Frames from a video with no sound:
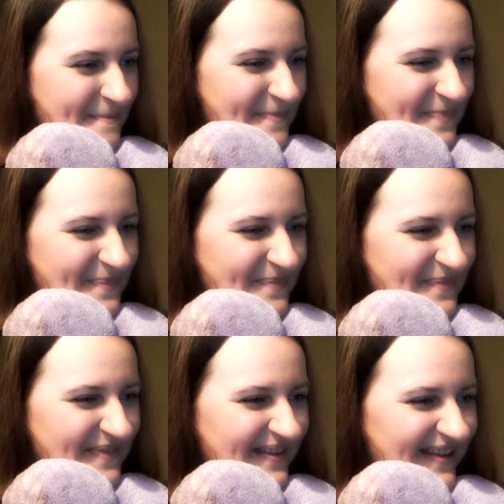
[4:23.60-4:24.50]
Can you
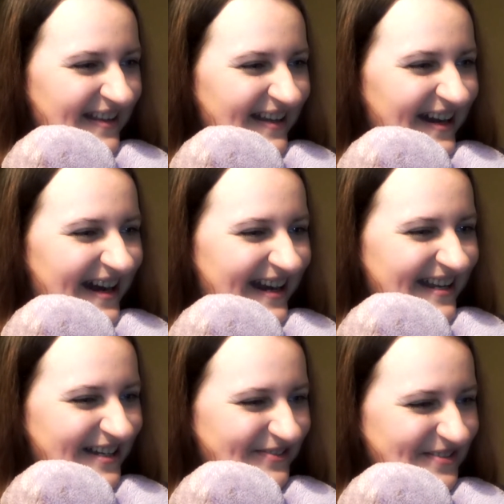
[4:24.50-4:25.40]
feel it? I
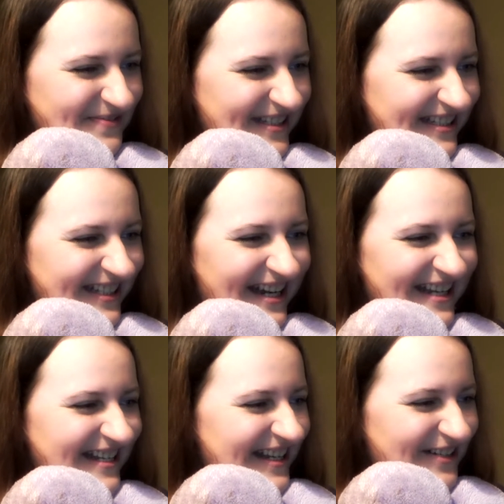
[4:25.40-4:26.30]
love the beat.
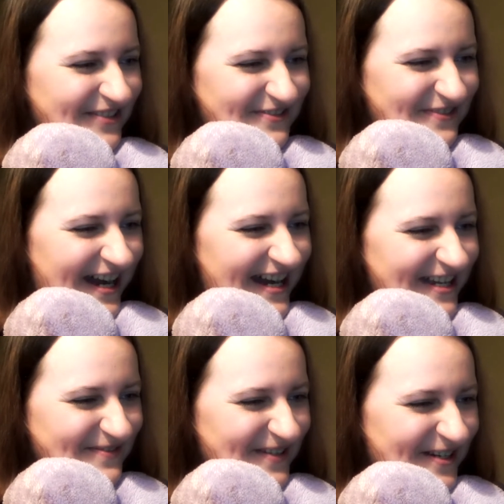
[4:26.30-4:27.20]
I love the
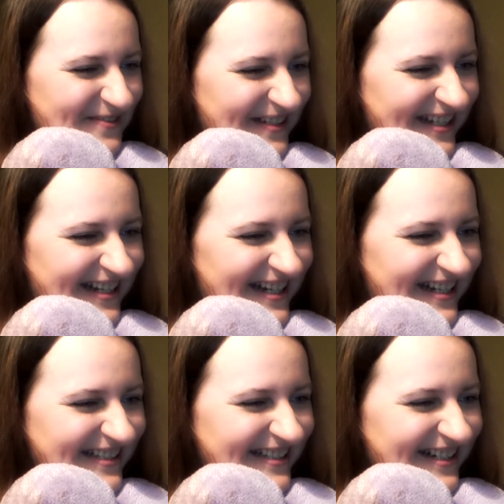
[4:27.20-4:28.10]
vibe. Oh my
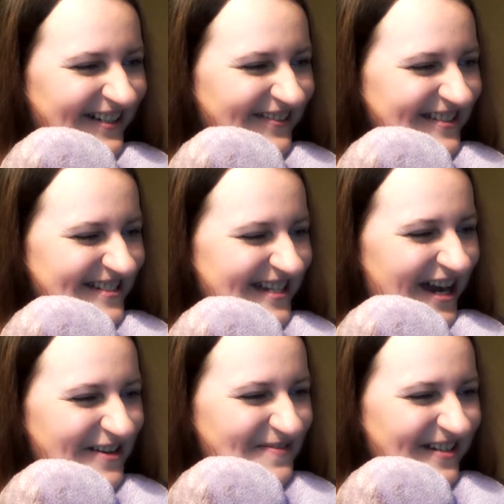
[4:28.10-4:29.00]
god. All these
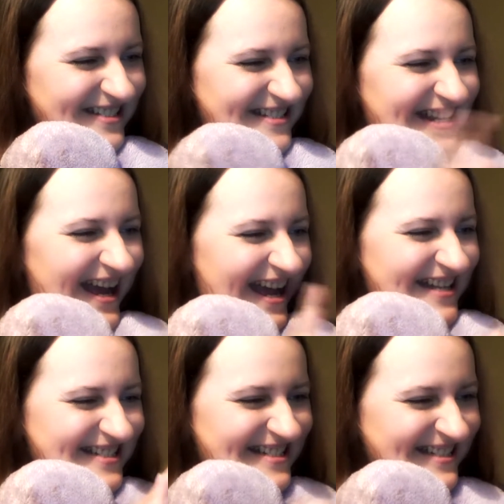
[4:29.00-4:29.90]
cowboys,
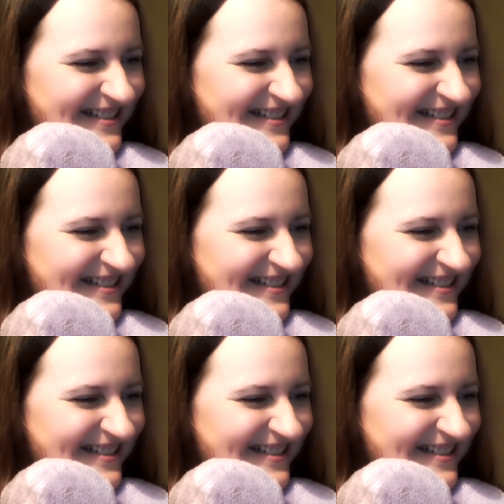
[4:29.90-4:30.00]
yes!